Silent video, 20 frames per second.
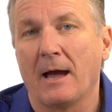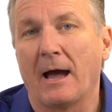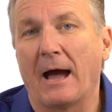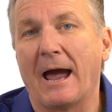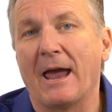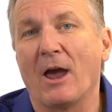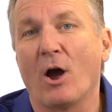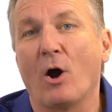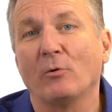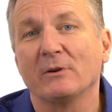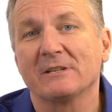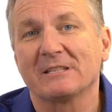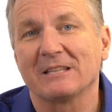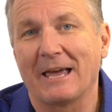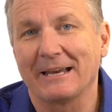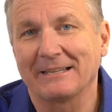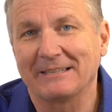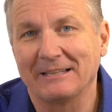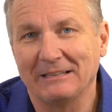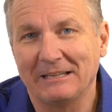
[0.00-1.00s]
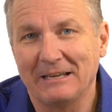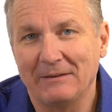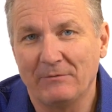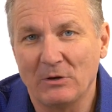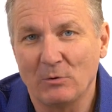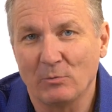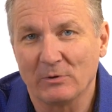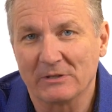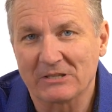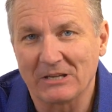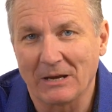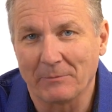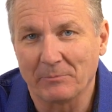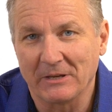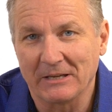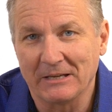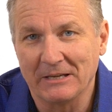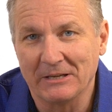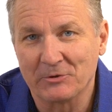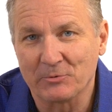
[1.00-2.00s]
I always like to leave you with
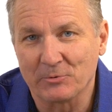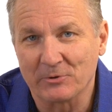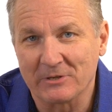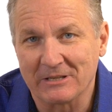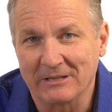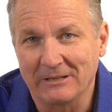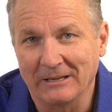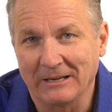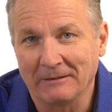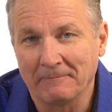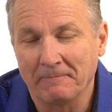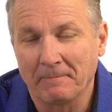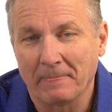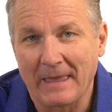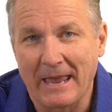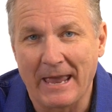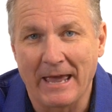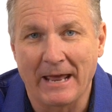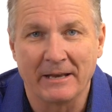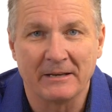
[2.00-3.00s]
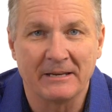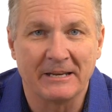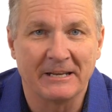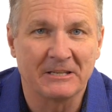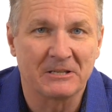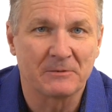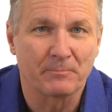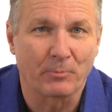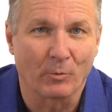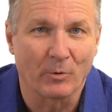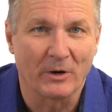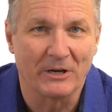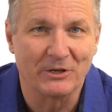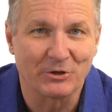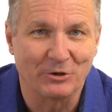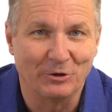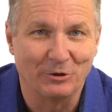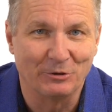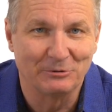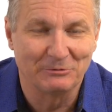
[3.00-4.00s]
something interesting and
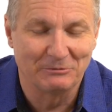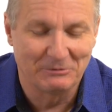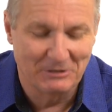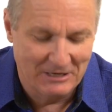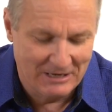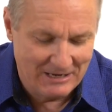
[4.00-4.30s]
inspirational.